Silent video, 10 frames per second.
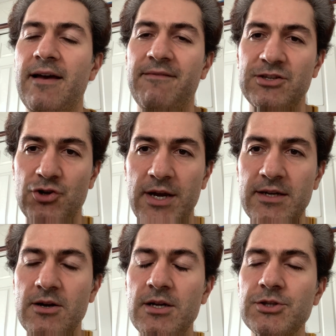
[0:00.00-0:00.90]

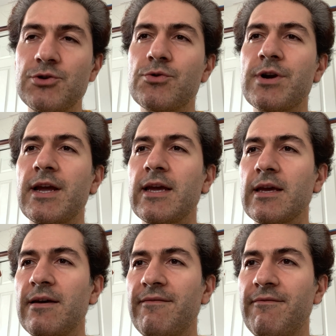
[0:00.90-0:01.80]
vagina
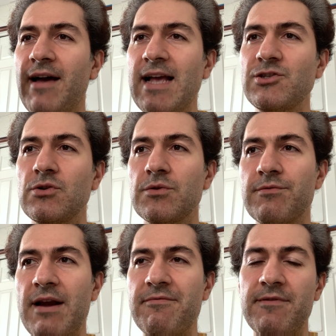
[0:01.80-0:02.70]
contouring, vaginal
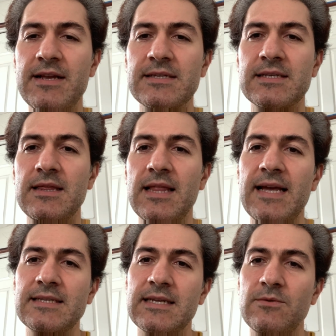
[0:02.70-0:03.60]
reference,
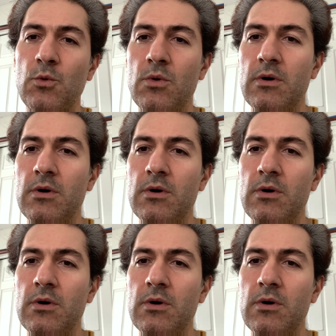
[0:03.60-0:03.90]
length and